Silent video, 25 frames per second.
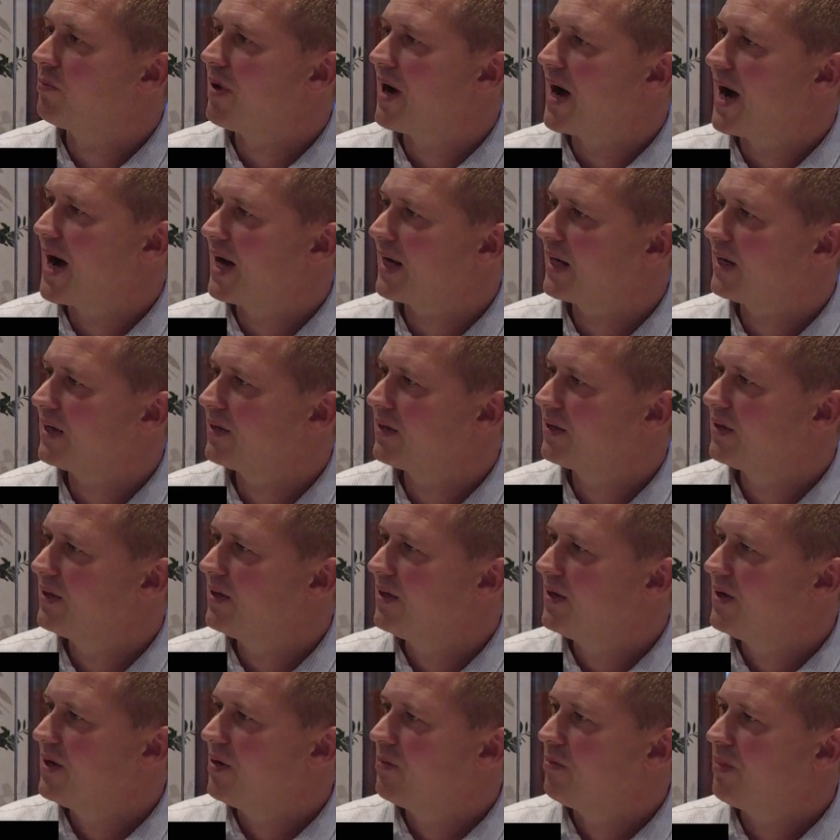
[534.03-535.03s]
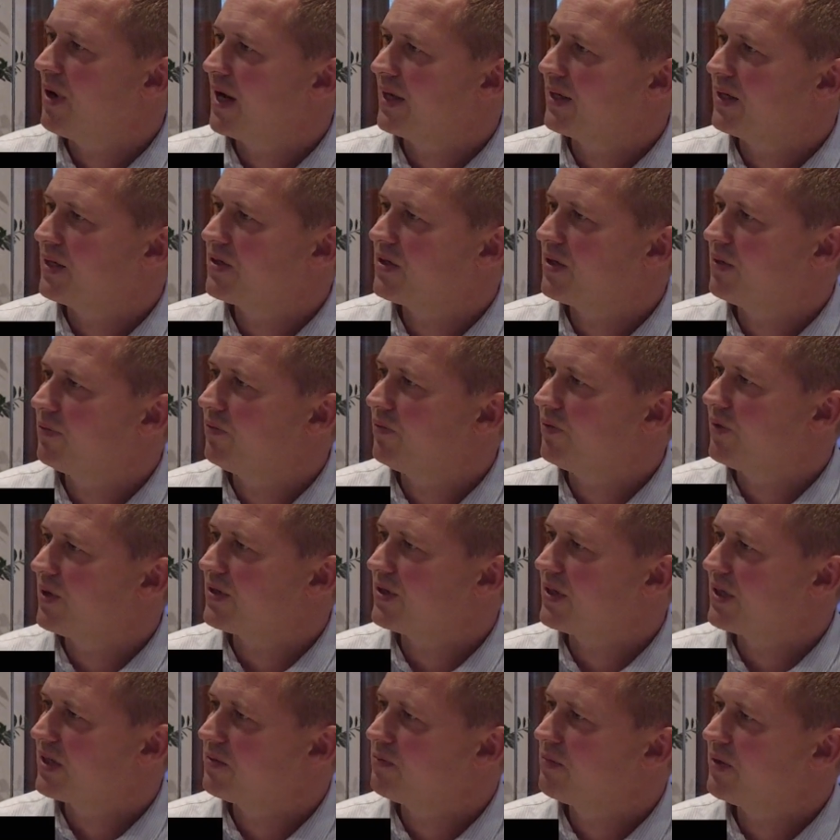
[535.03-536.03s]
PARC, Partnership for
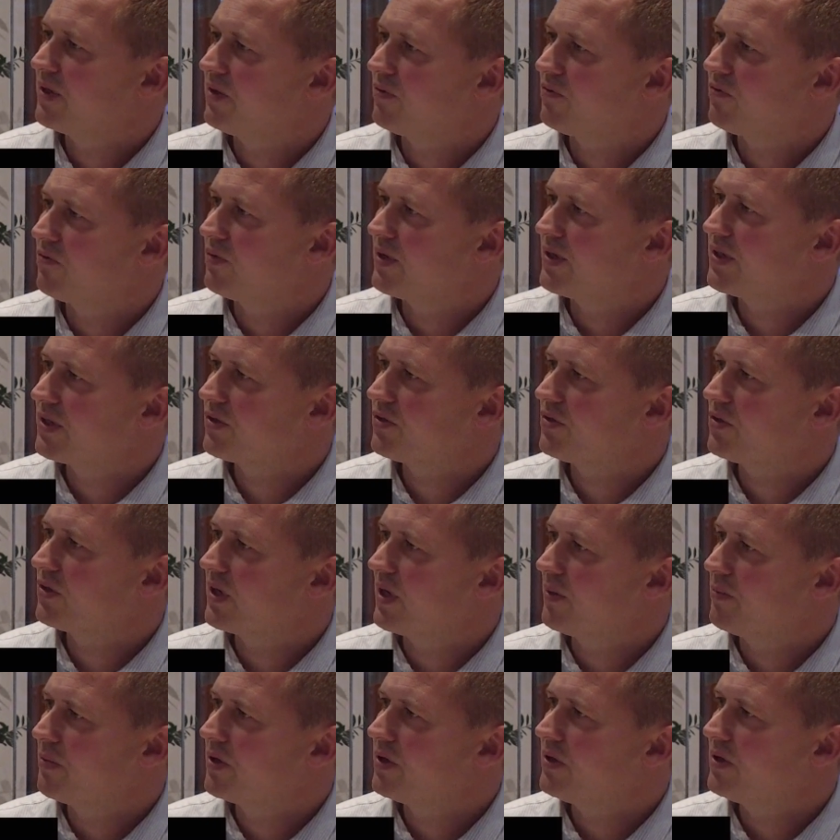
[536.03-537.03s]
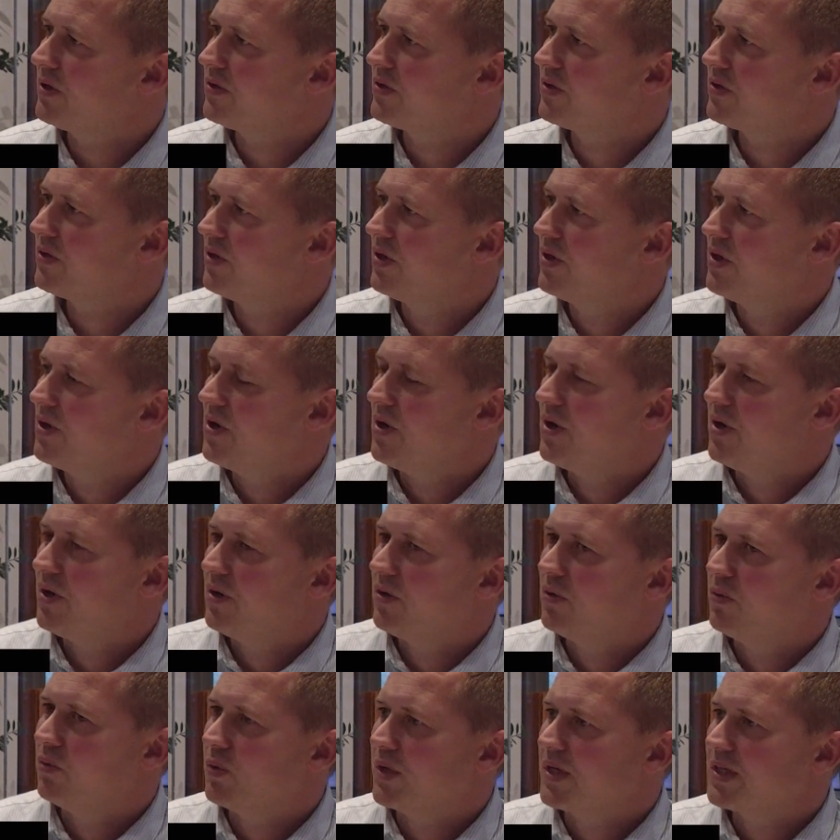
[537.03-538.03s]
Assessment of Risk to Chemicals,
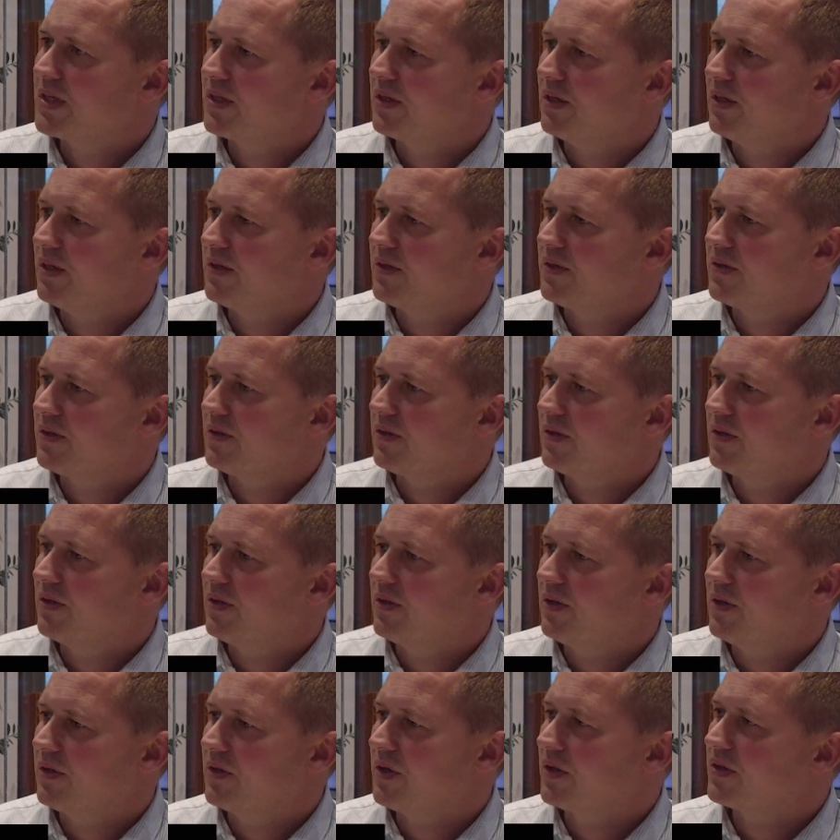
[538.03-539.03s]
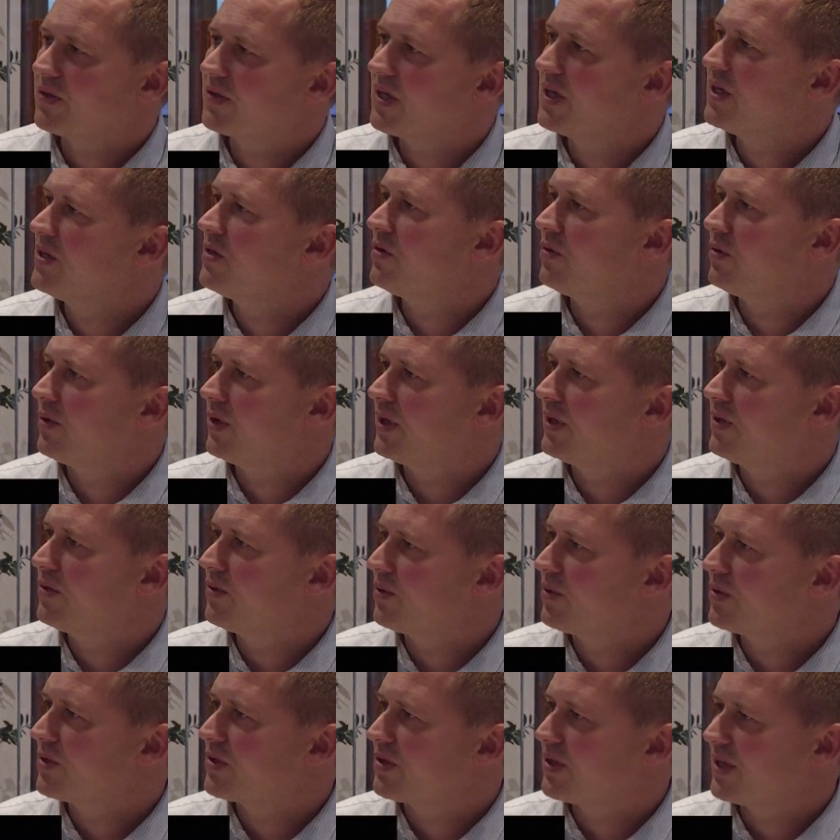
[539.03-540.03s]
which is continuing, you
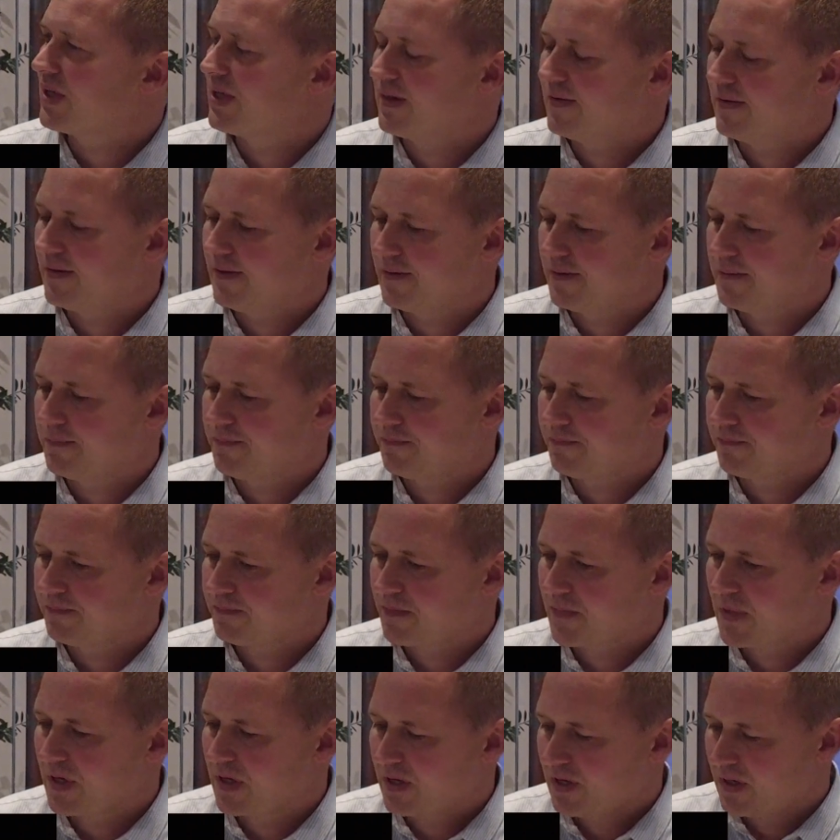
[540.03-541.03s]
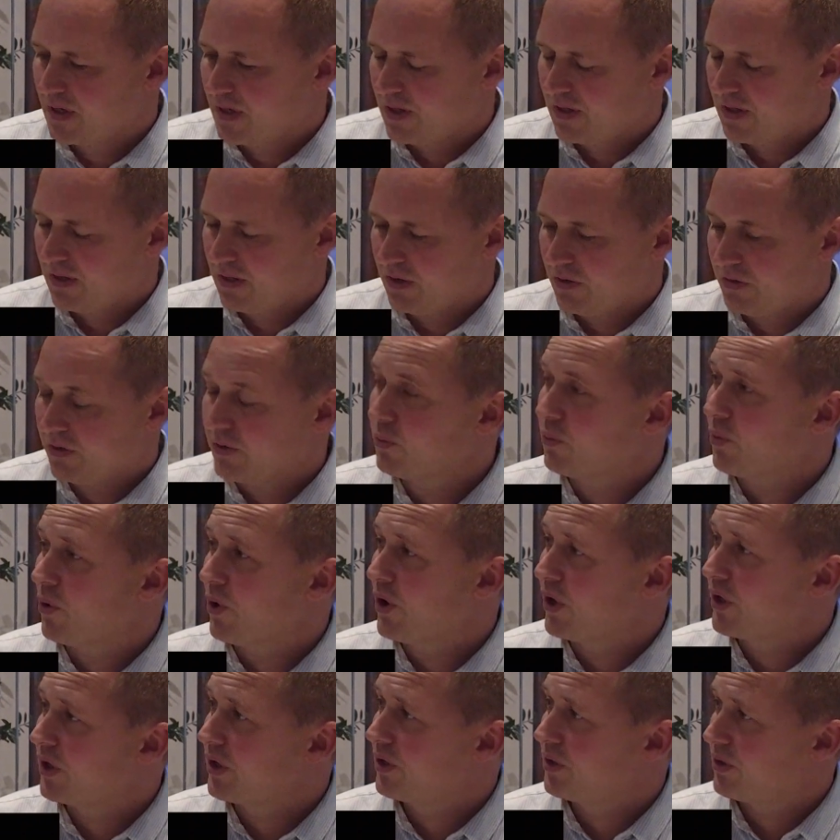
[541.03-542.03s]
could say, the
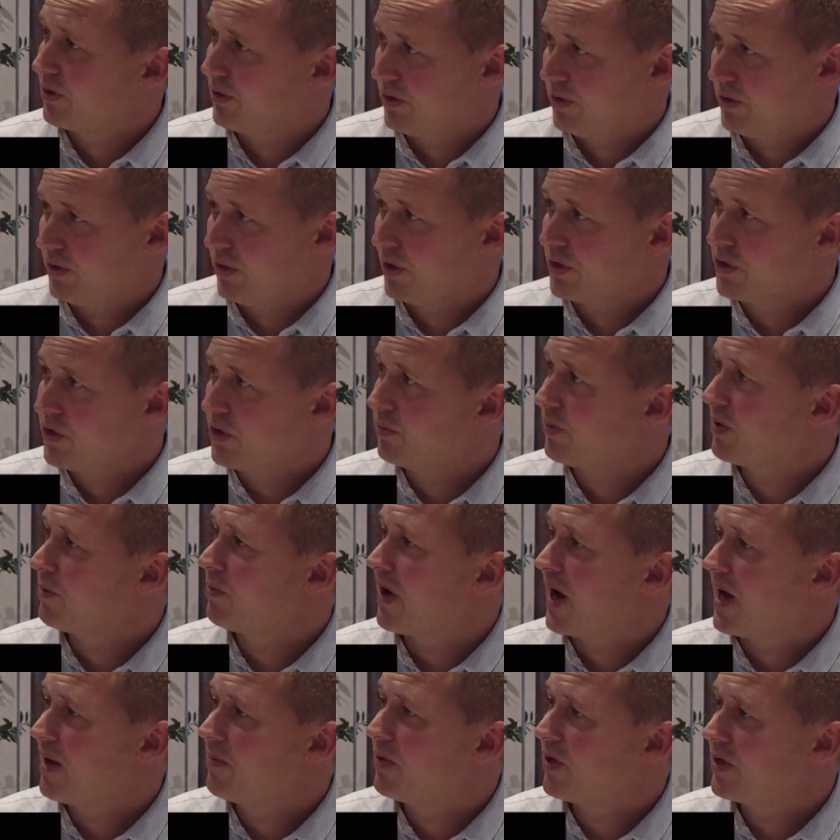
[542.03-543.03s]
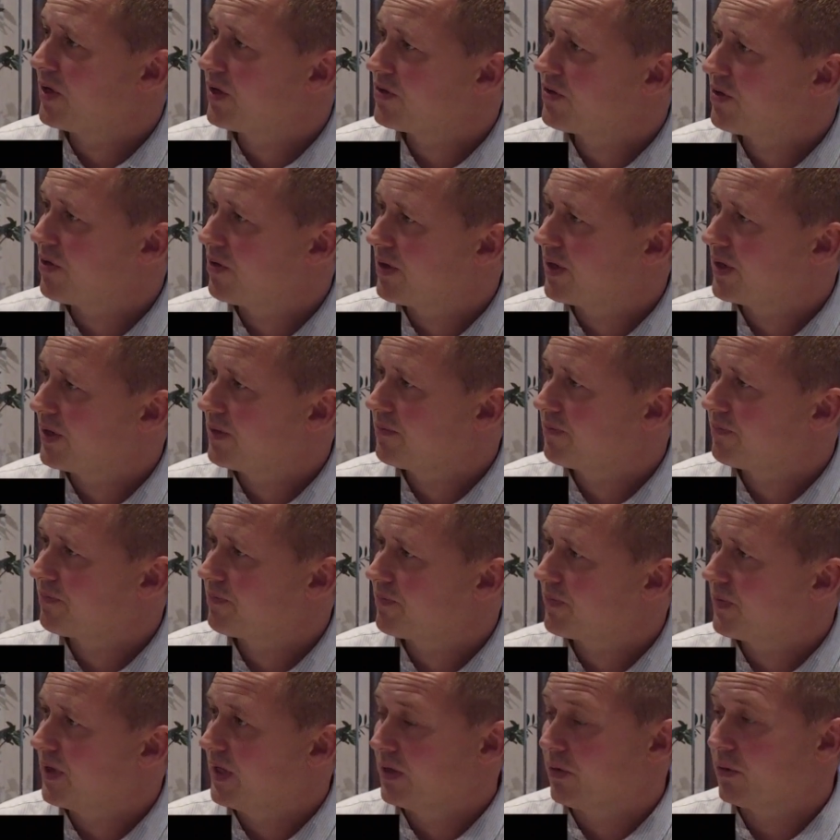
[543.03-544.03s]
work on human biomonitoring.
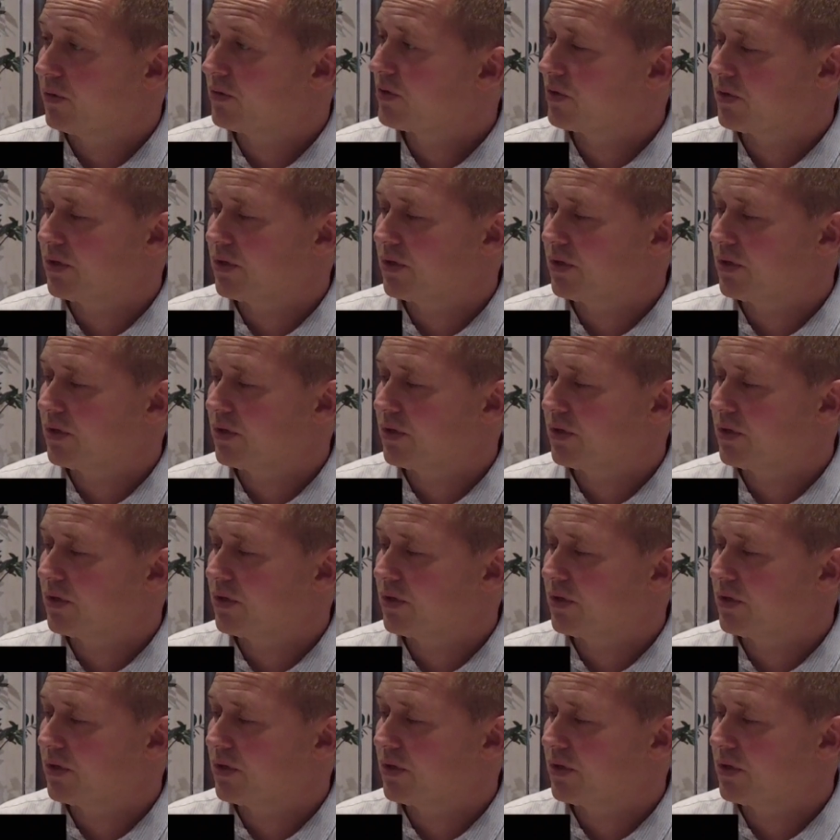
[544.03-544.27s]
It also